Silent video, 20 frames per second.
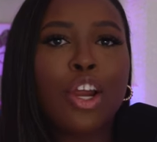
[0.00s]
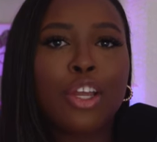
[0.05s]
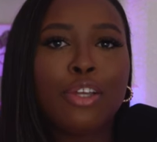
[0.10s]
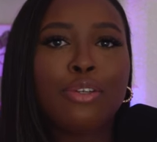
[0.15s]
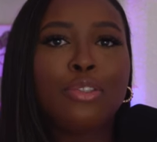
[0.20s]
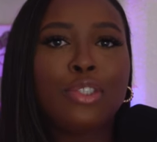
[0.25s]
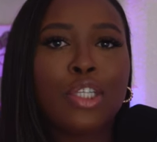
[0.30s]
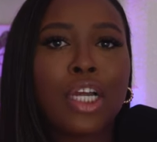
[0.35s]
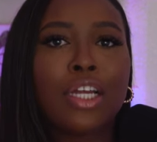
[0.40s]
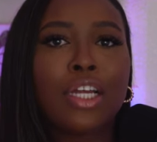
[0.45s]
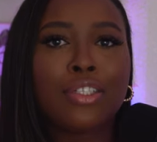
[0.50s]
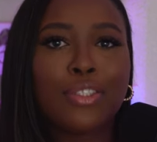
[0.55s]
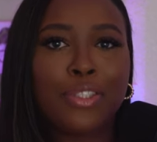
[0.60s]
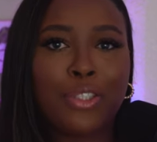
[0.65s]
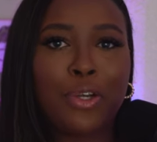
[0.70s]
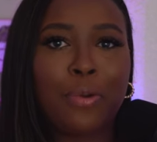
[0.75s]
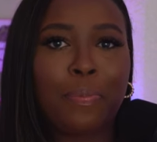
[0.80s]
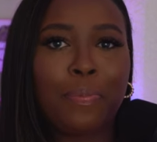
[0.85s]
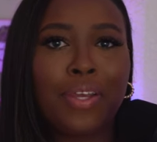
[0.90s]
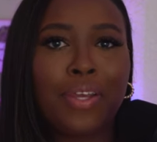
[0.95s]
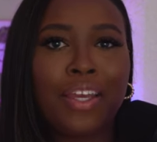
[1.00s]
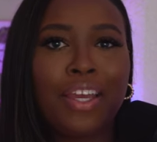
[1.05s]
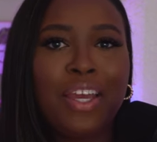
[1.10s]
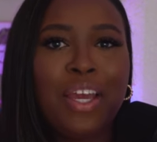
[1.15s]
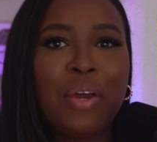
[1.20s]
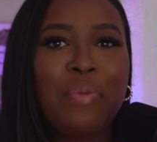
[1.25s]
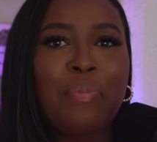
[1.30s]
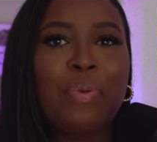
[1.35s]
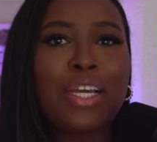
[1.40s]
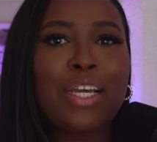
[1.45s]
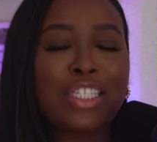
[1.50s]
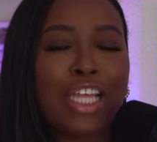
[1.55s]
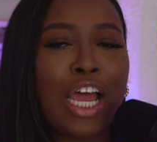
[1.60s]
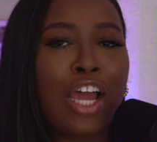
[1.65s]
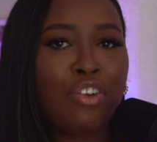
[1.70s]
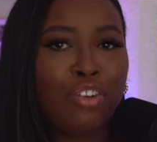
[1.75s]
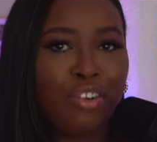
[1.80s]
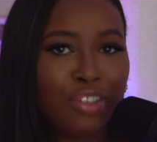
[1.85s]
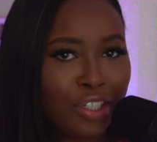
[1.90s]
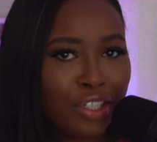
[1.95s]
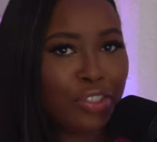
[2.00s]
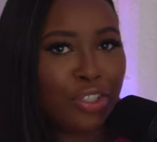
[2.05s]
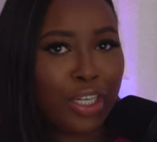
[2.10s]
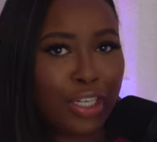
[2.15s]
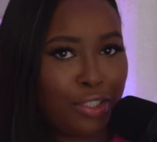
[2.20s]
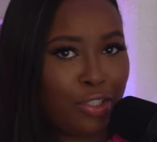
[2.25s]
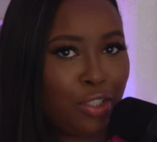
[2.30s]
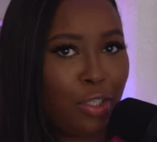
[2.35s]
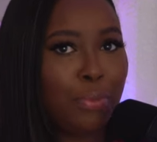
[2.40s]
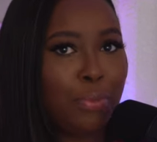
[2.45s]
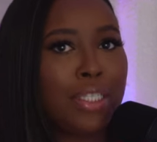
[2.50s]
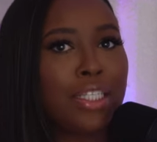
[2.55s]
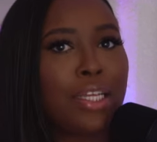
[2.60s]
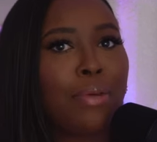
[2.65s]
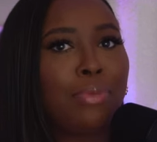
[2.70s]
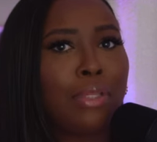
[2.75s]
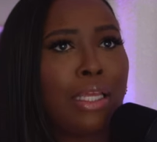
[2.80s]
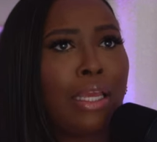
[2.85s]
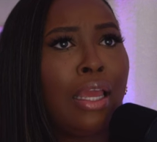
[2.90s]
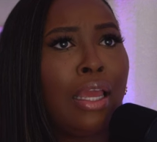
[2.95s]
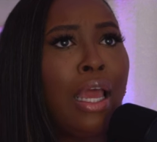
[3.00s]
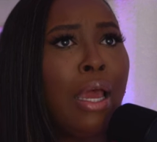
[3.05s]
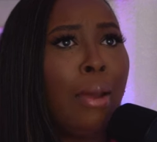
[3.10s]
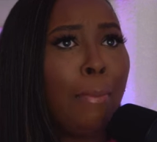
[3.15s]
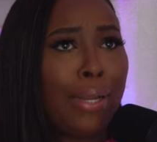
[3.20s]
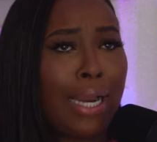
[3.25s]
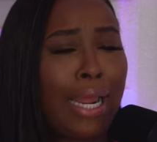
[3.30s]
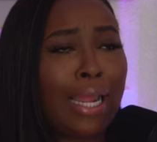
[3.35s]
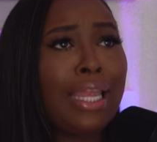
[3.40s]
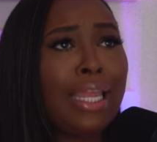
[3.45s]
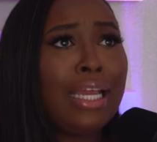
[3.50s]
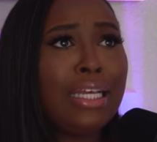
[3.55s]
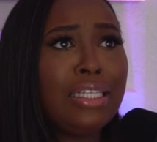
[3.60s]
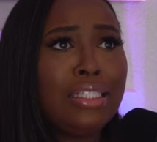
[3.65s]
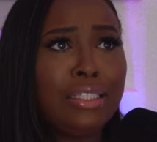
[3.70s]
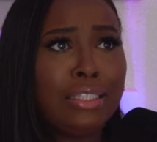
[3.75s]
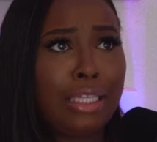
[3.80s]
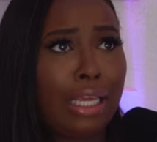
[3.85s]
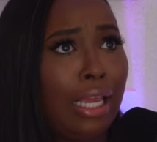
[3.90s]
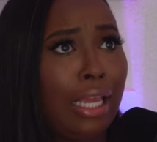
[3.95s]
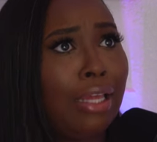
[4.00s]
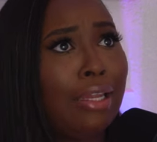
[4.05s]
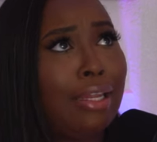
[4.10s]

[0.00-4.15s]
trying to show me? Because I know you're trying to show me something, but I can't see it.